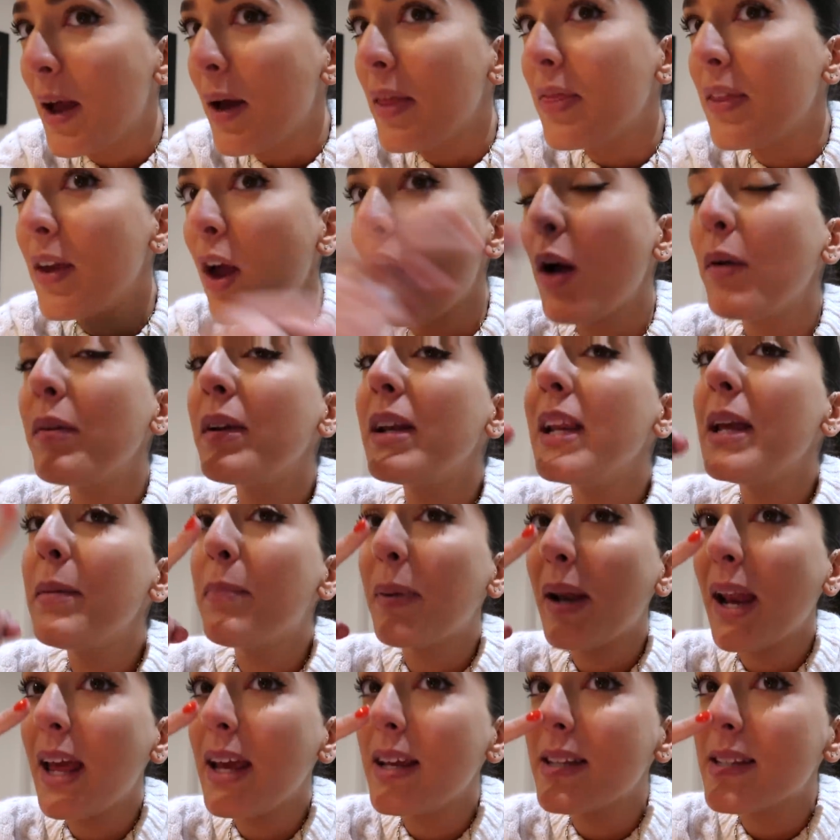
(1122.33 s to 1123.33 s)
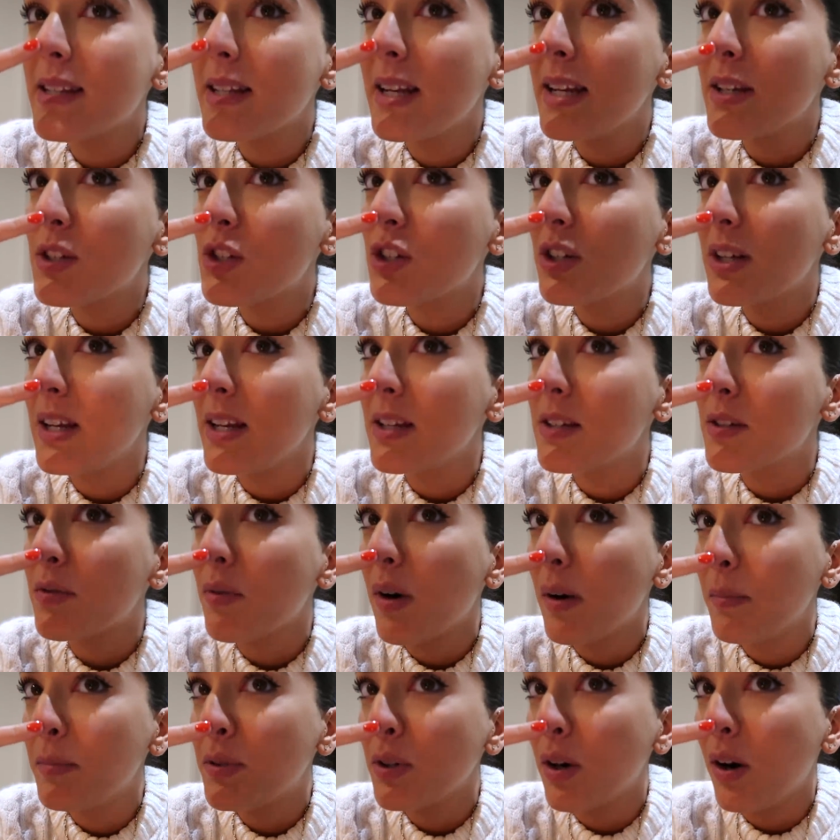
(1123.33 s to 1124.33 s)
The only place literally it's
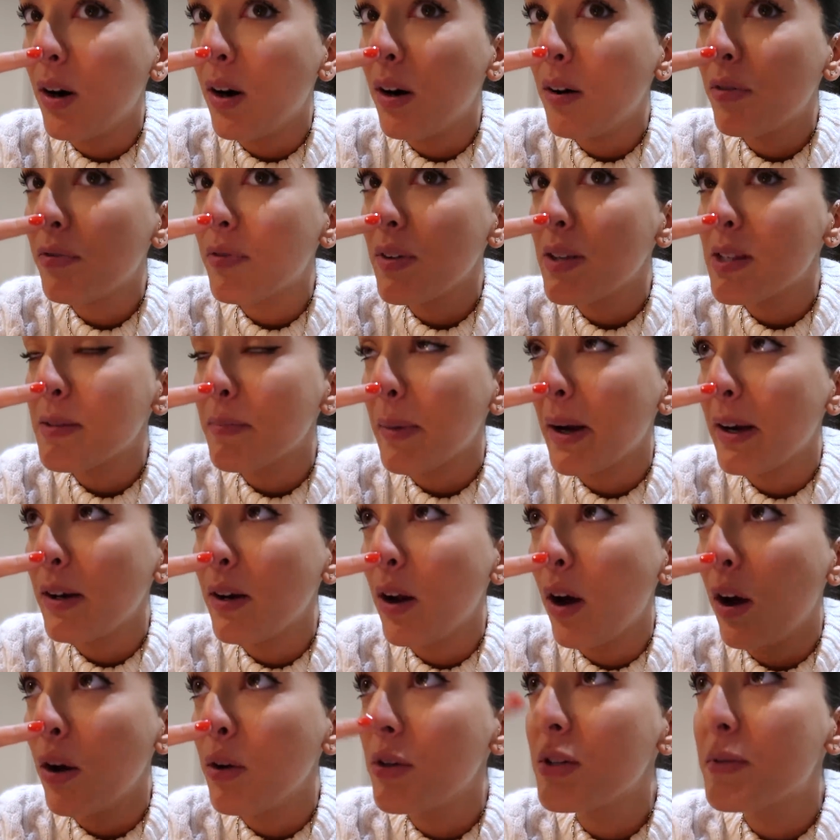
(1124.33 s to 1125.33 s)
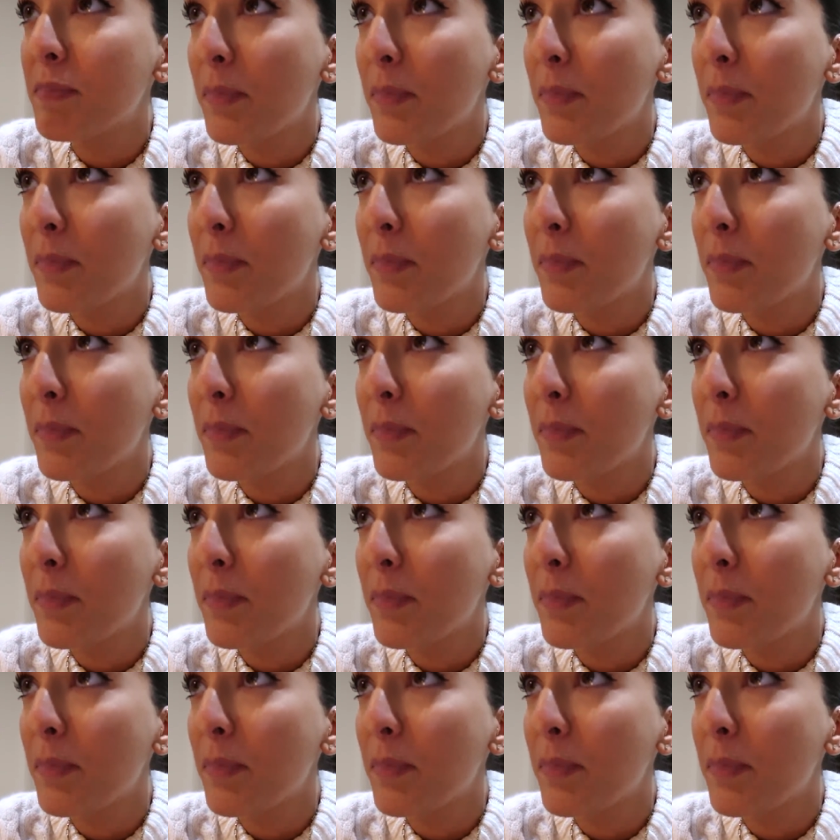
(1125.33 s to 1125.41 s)
rubbed off is my nose,